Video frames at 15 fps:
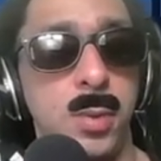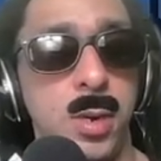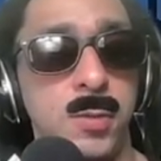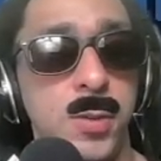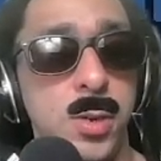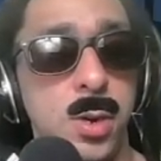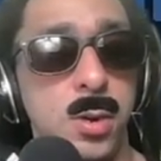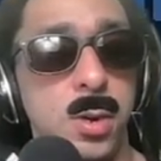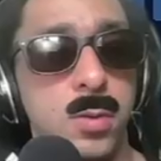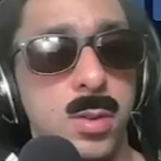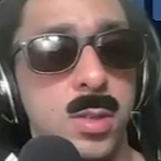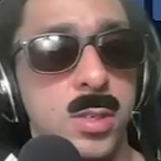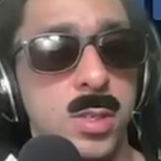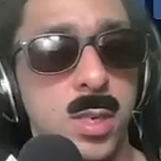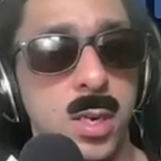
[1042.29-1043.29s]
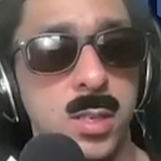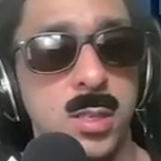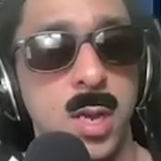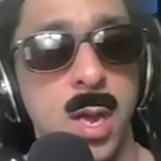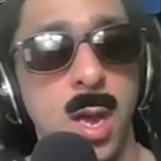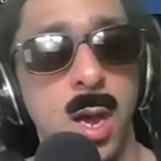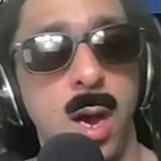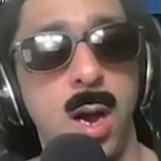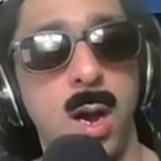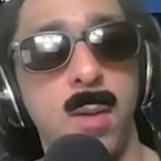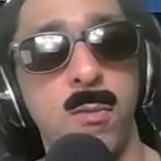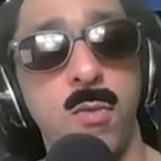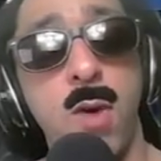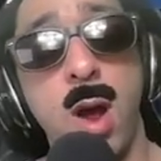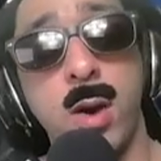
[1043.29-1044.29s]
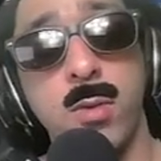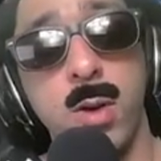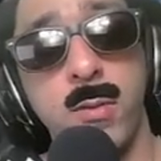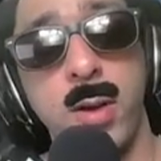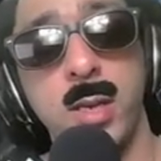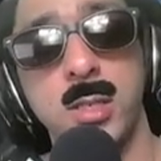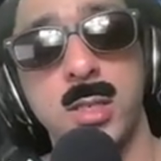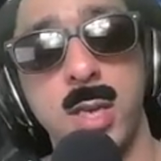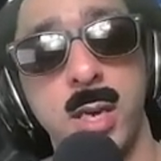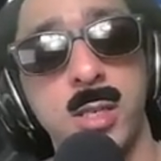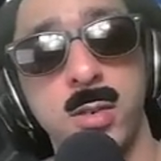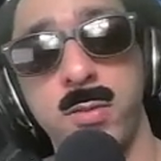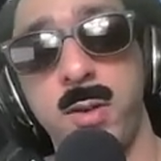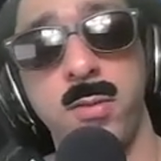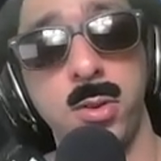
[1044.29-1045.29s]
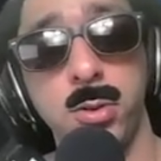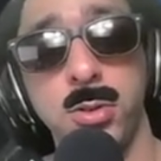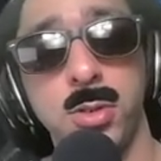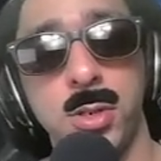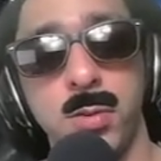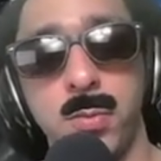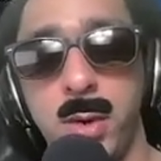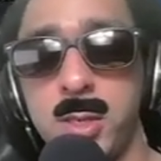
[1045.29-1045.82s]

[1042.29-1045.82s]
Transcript: But if you don't know what this does, Rockruff has Signs of Evolution,